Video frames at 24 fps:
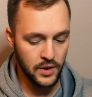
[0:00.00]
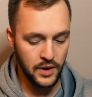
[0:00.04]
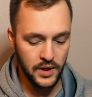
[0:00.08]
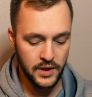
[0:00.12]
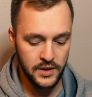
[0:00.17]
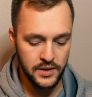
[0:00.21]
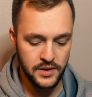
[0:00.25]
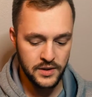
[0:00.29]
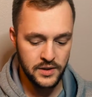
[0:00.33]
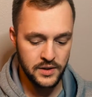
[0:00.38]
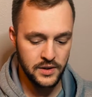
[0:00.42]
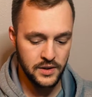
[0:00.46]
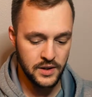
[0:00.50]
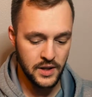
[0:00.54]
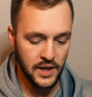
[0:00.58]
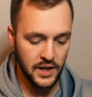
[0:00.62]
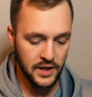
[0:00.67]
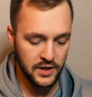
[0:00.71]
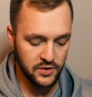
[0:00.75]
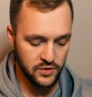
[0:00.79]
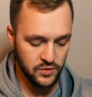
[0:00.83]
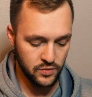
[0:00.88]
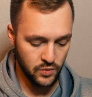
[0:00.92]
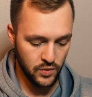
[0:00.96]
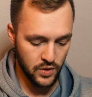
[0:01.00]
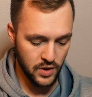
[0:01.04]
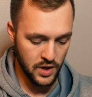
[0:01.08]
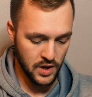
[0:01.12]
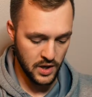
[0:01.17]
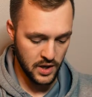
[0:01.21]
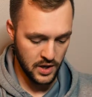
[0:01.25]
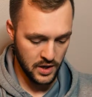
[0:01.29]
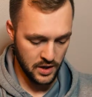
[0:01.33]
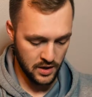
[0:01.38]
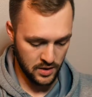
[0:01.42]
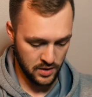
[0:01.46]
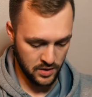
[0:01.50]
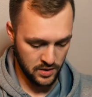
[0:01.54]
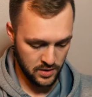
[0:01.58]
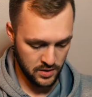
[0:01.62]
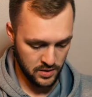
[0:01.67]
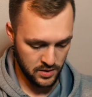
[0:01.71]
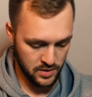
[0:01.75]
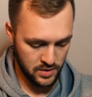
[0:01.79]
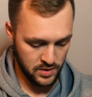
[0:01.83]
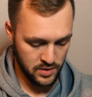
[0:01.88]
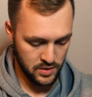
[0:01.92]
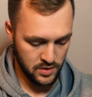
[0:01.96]
right, next one.
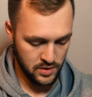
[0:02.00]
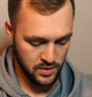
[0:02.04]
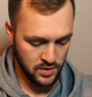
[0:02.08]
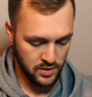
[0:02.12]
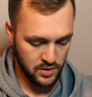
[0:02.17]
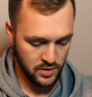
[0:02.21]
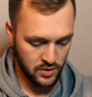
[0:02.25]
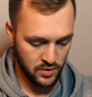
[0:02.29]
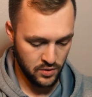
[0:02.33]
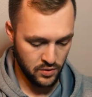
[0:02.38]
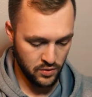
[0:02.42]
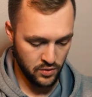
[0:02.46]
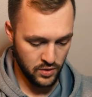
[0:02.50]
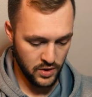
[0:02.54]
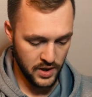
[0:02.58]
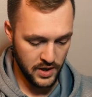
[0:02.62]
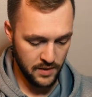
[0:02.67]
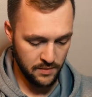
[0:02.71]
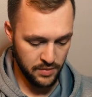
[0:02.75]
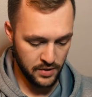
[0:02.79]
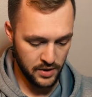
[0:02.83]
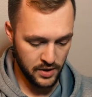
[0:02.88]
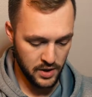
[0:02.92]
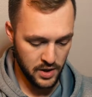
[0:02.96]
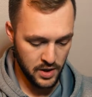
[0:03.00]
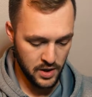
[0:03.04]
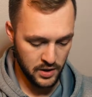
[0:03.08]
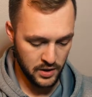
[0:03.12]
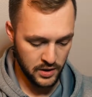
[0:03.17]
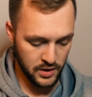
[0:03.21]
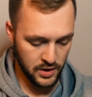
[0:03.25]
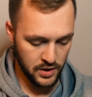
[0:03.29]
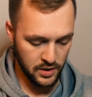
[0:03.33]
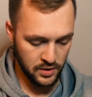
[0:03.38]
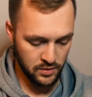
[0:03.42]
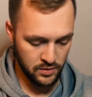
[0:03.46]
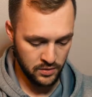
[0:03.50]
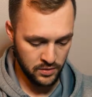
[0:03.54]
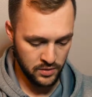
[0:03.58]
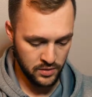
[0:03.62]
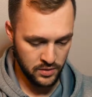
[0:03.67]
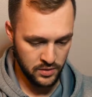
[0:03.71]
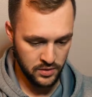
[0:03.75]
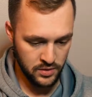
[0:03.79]
Jorge Polanco.